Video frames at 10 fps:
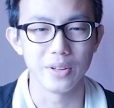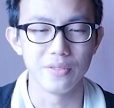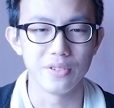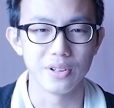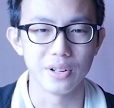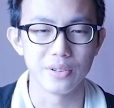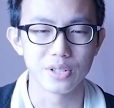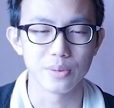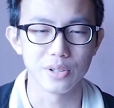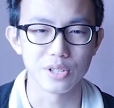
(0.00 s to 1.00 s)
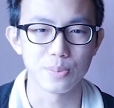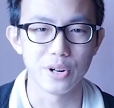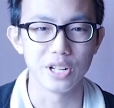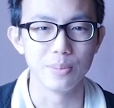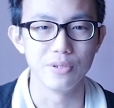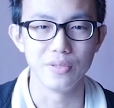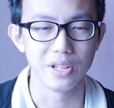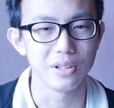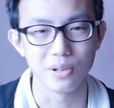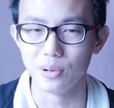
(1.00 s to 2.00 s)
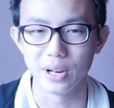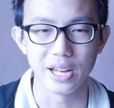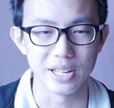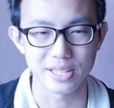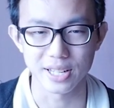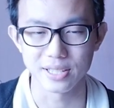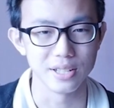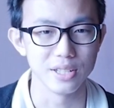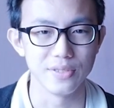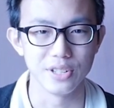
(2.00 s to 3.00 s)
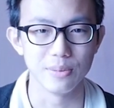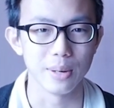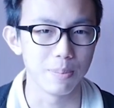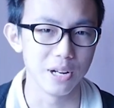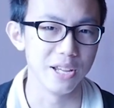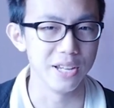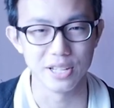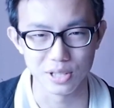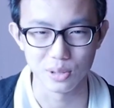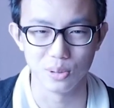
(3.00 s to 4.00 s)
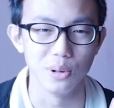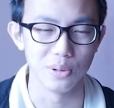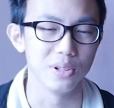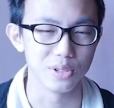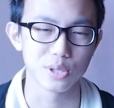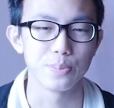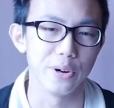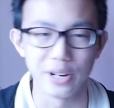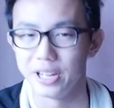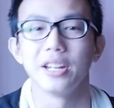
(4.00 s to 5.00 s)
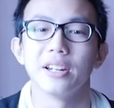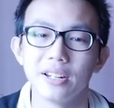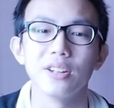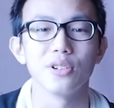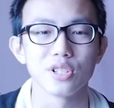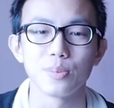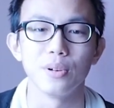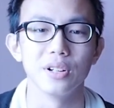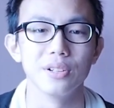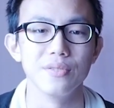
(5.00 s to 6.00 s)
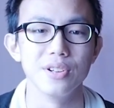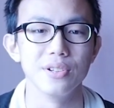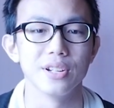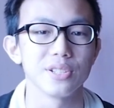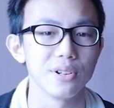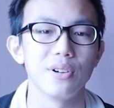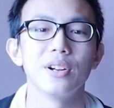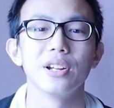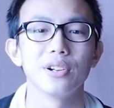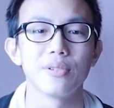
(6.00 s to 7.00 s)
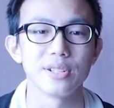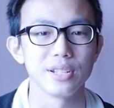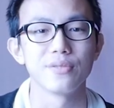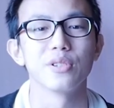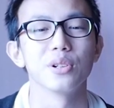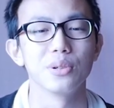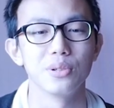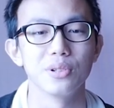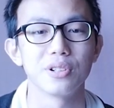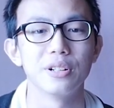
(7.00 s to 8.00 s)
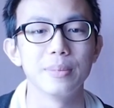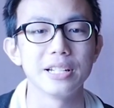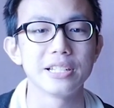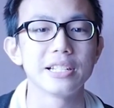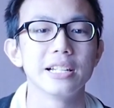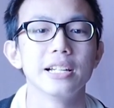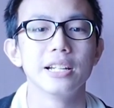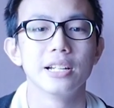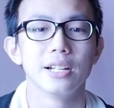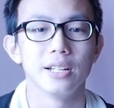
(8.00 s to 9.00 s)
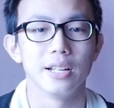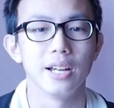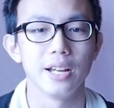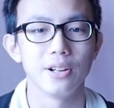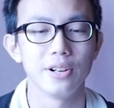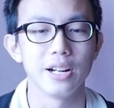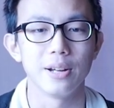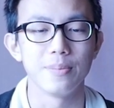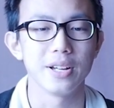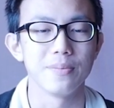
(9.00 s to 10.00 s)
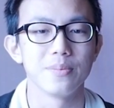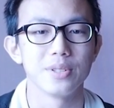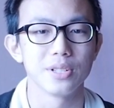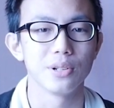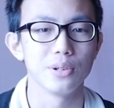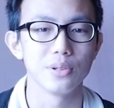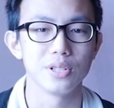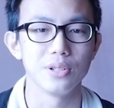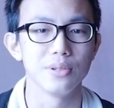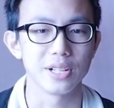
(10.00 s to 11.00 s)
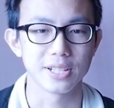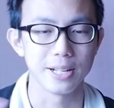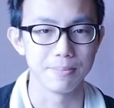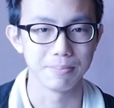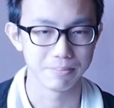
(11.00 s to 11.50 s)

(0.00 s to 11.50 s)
If you want to spoil the movie, go ahead and discuss it in this video, but please don't spoil it in the non-spoiler video. That's all I'm requesting for the YouTube comments. And alright, I'm done. So see you next time.